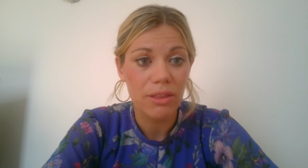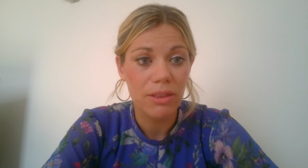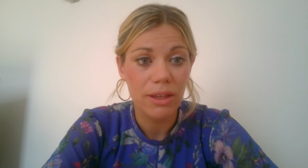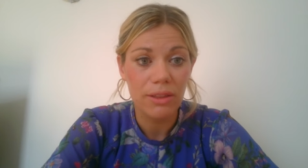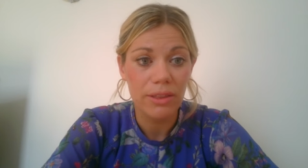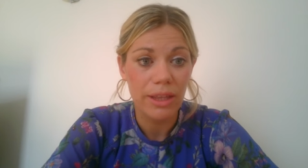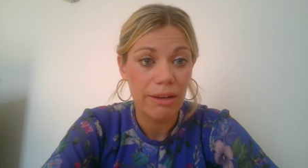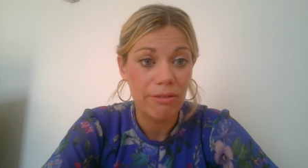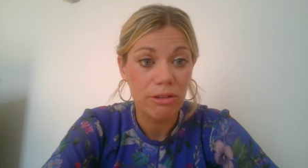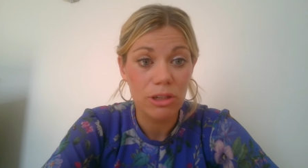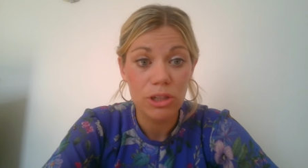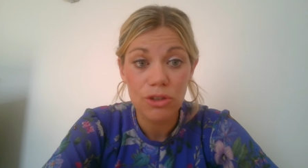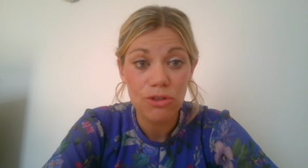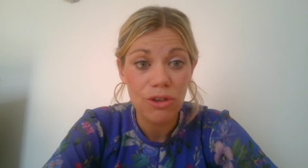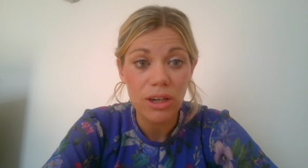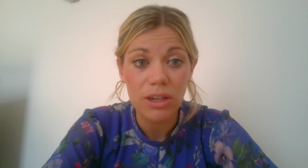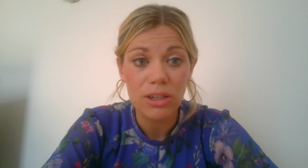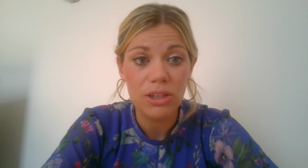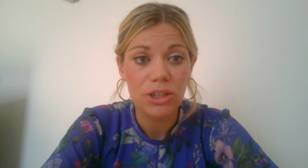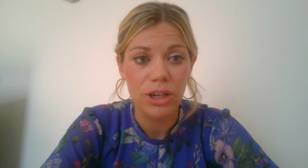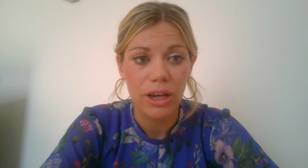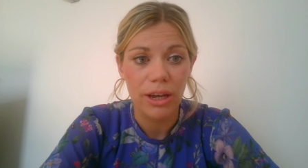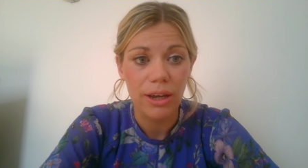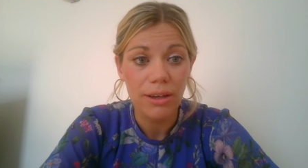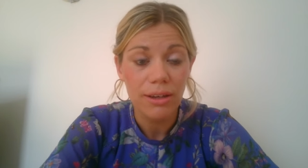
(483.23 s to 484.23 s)
I think they're a
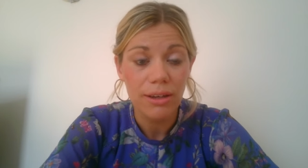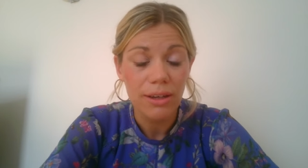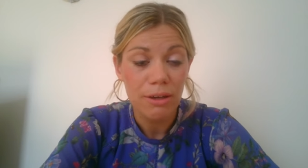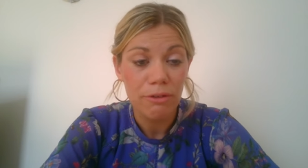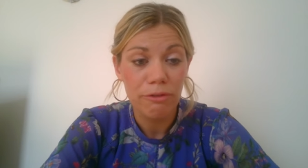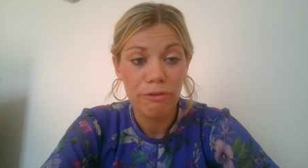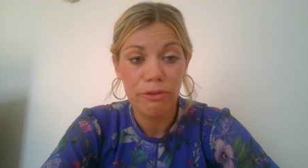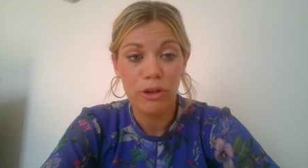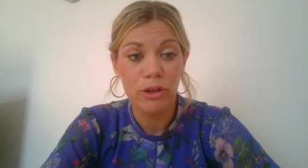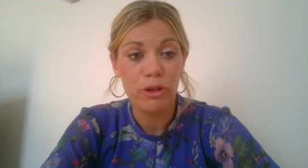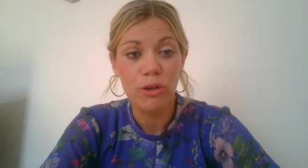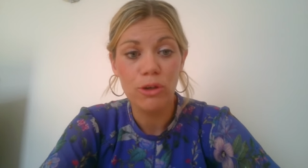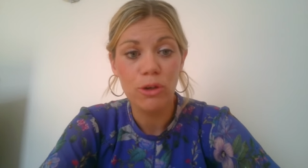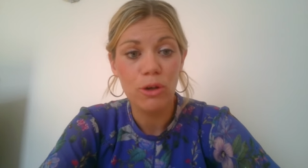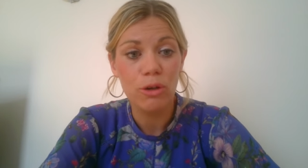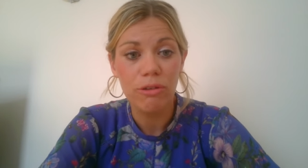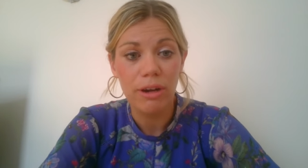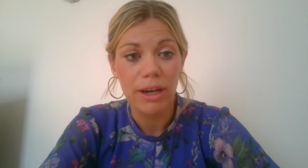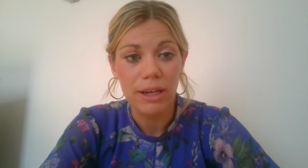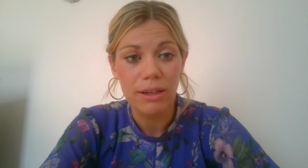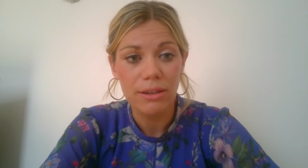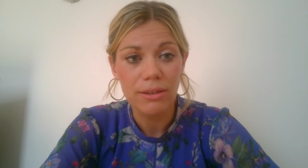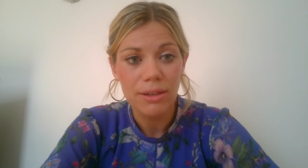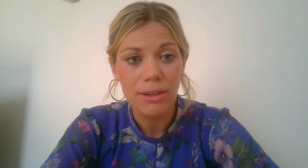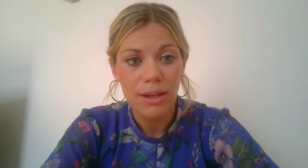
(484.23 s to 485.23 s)
structure, for good
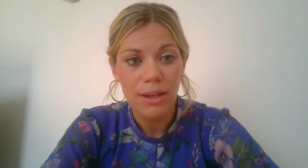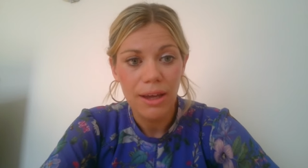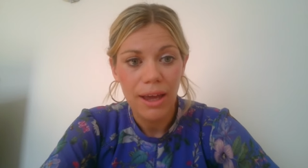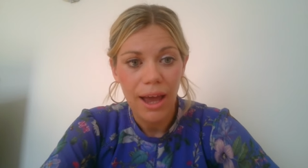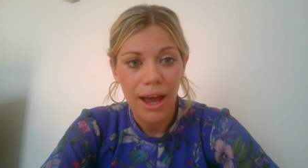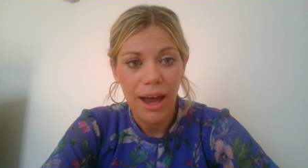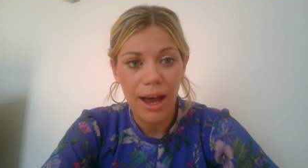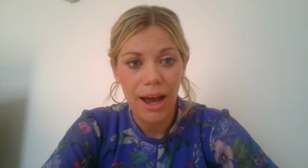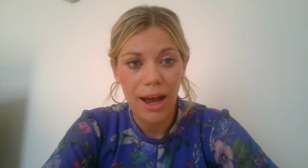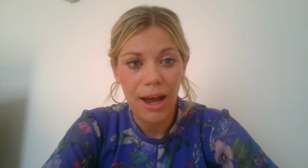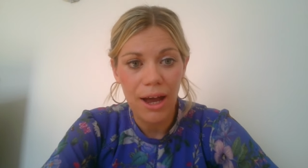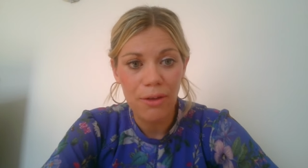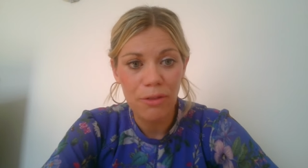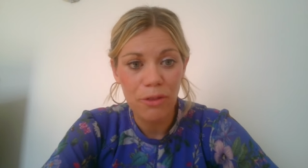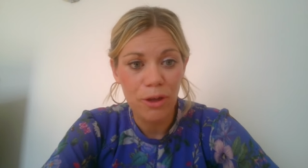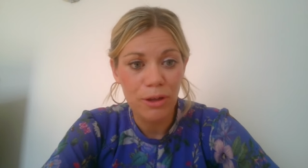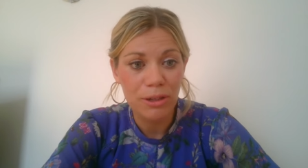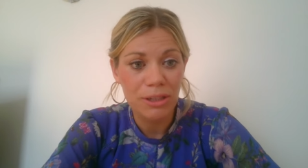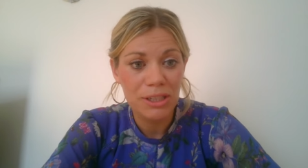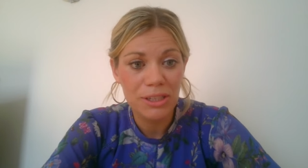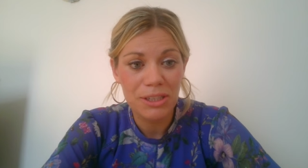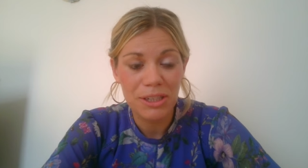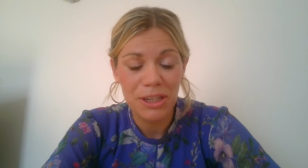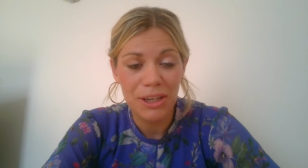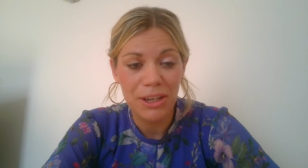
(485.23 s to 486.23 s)
or ill, uh,
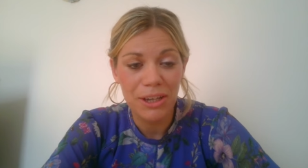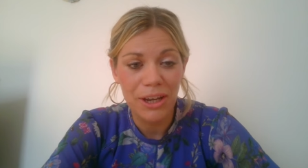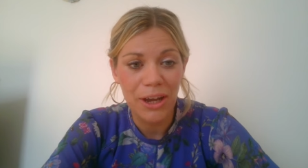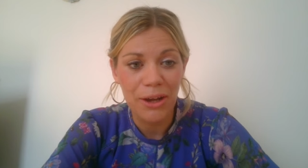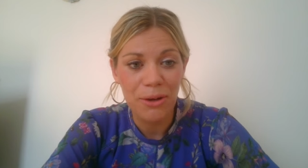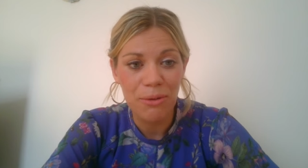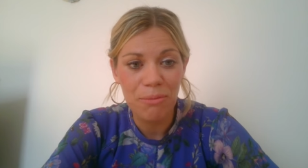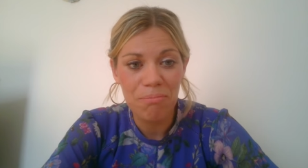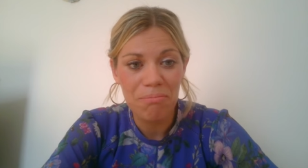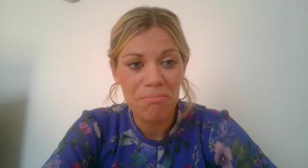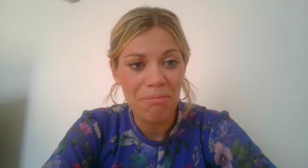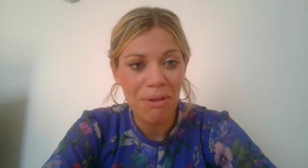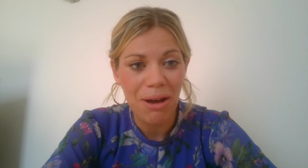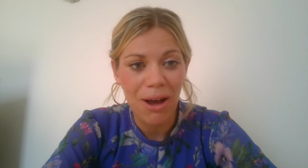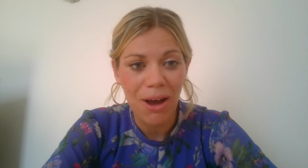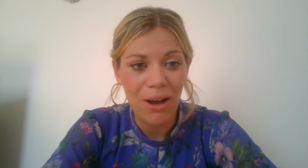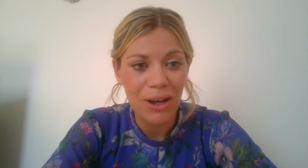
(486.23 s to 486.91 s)
that's, you know,